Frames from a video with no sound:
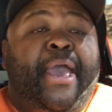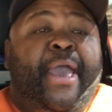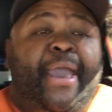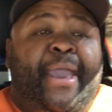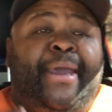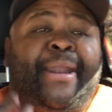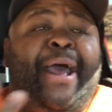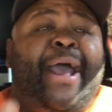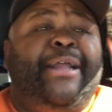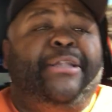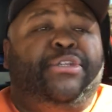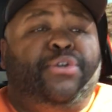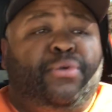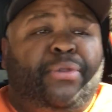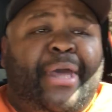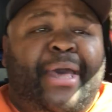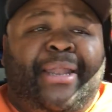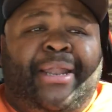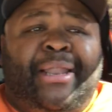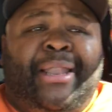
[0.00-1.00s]
And I do
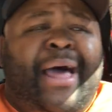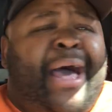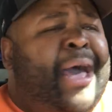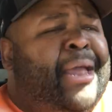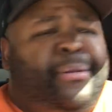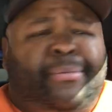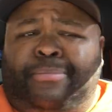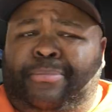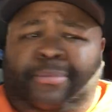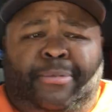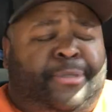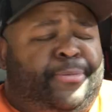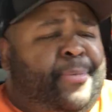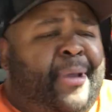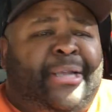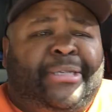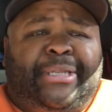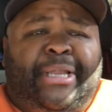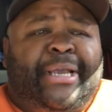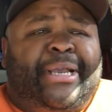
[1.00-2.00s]
that a lot,
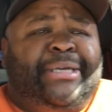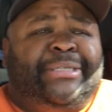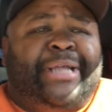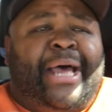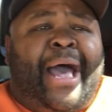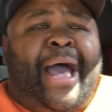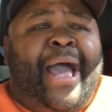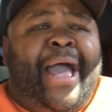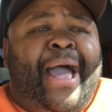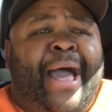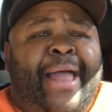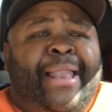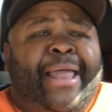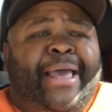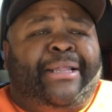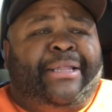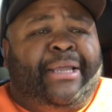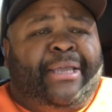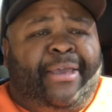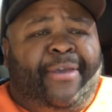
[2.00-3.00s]
especially because I
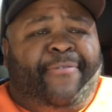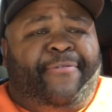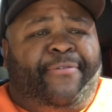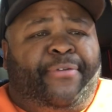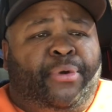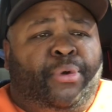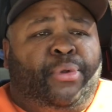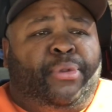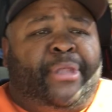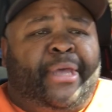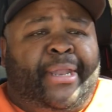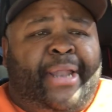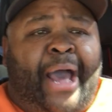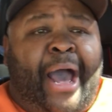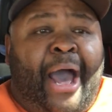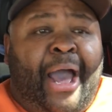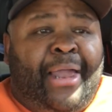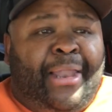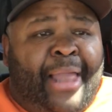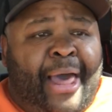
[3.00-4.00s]
like to give food that
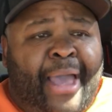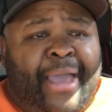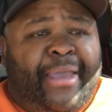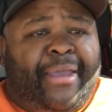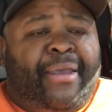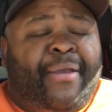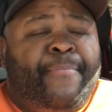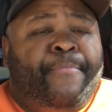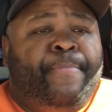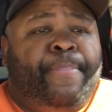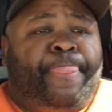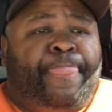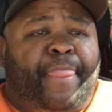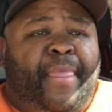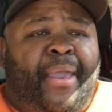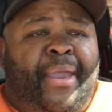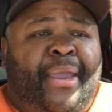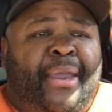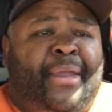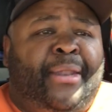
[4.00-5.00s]
I like,
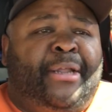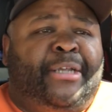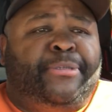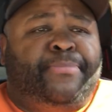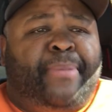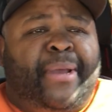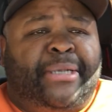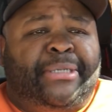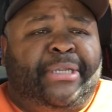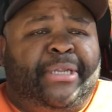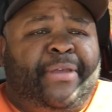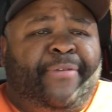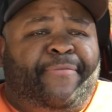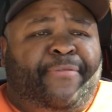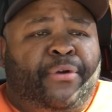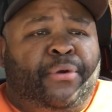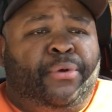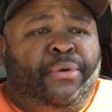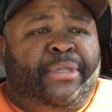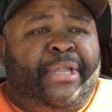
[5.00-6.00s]
and especially
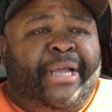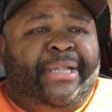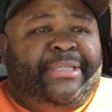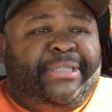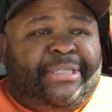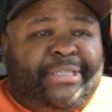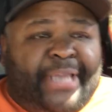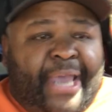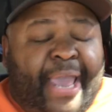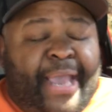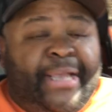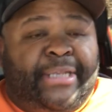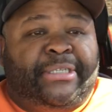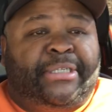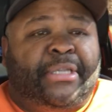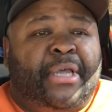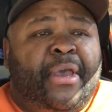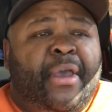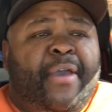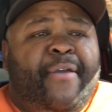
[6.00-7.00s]
food that
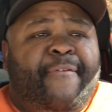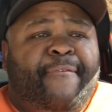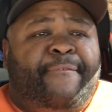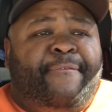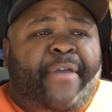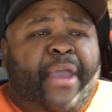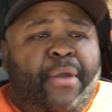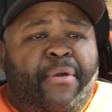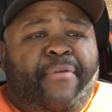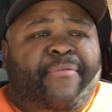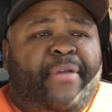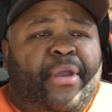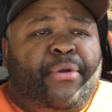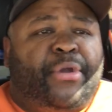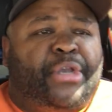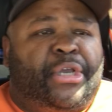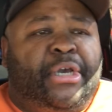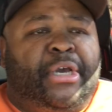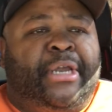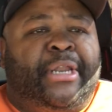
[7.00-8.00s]
tastes very, very
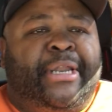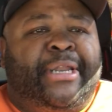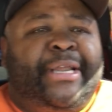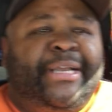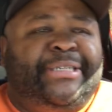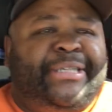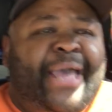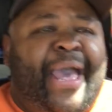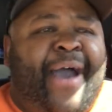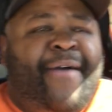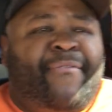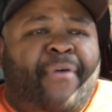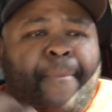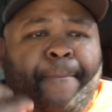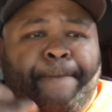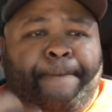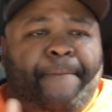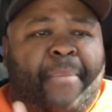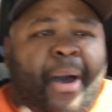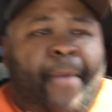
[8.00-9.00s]
good. It needs to have a
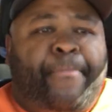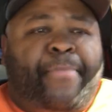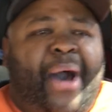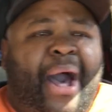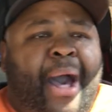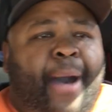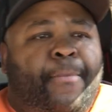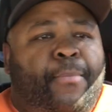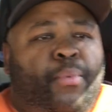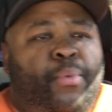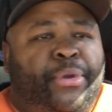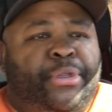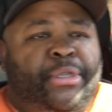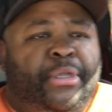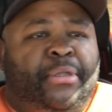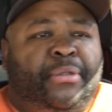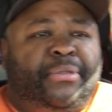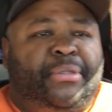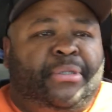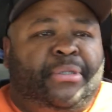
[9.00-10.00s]
pop when
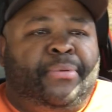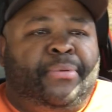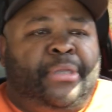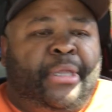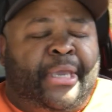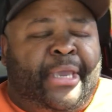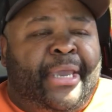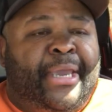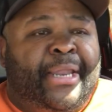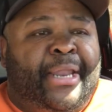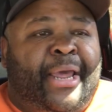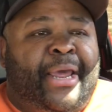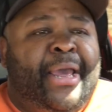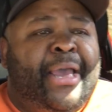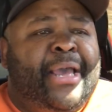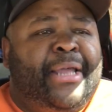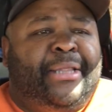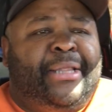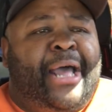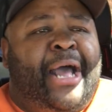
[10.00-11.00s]
you eat it,
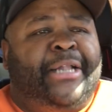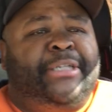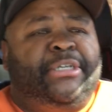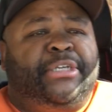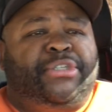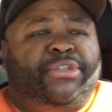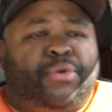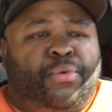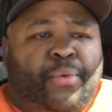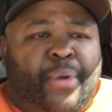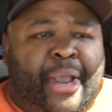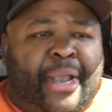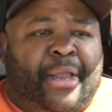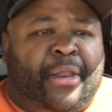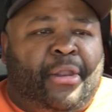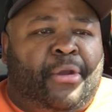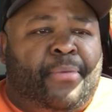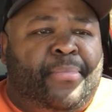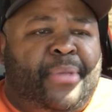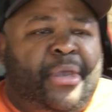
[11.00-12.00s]
not just a
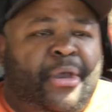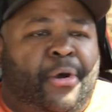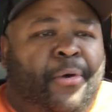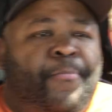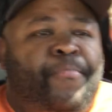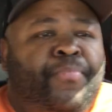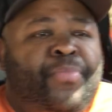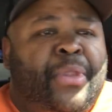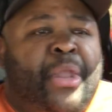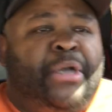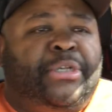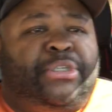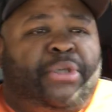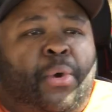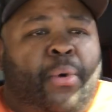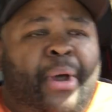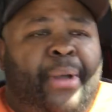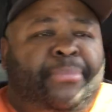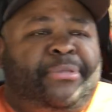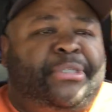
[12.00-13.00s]
regular meal.
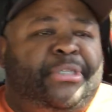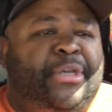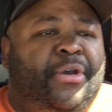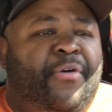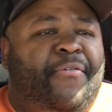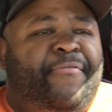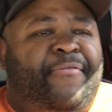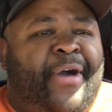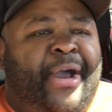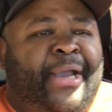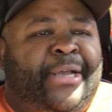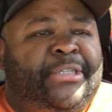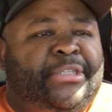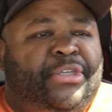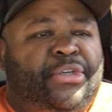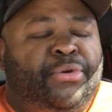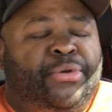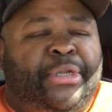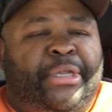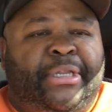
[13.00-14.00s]
So I'm still fine
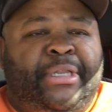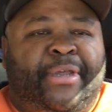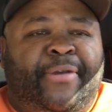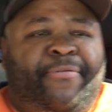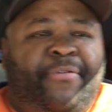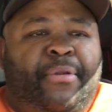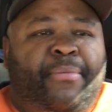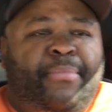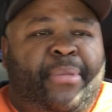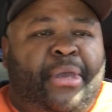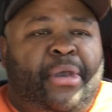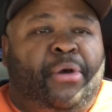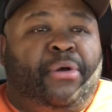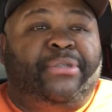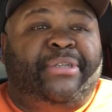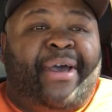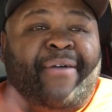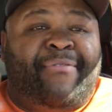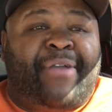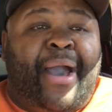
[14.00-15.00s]
tuning different
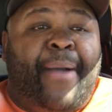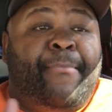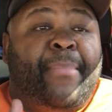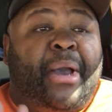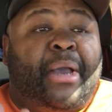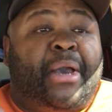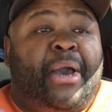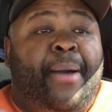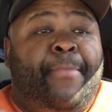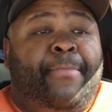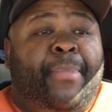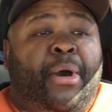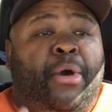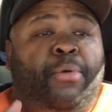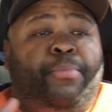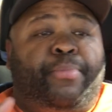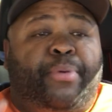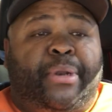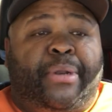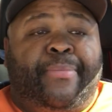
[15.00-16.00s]
meals. I've got my gumbo
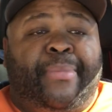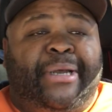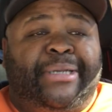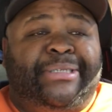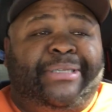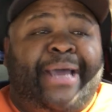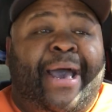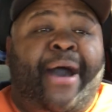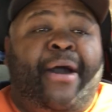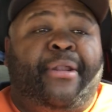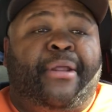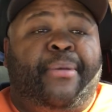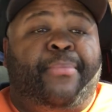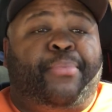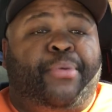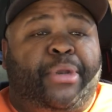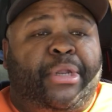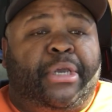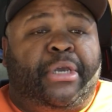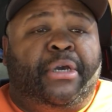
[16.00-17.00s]
pretty much dialed in
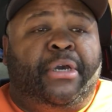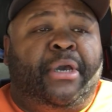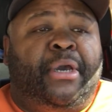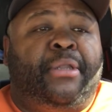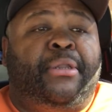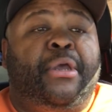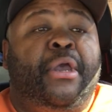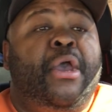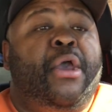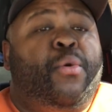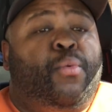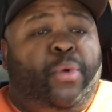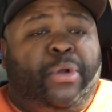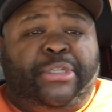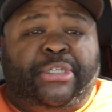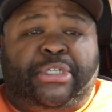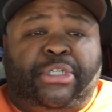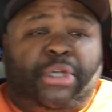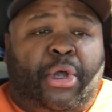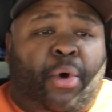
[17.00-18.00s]
pretty good, which
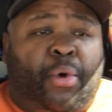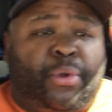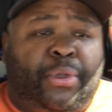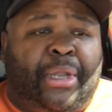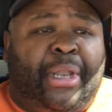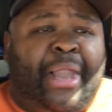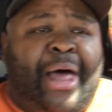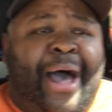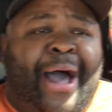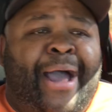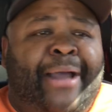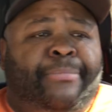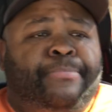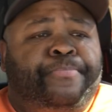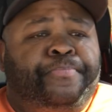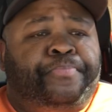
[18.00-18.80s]
sold a lot.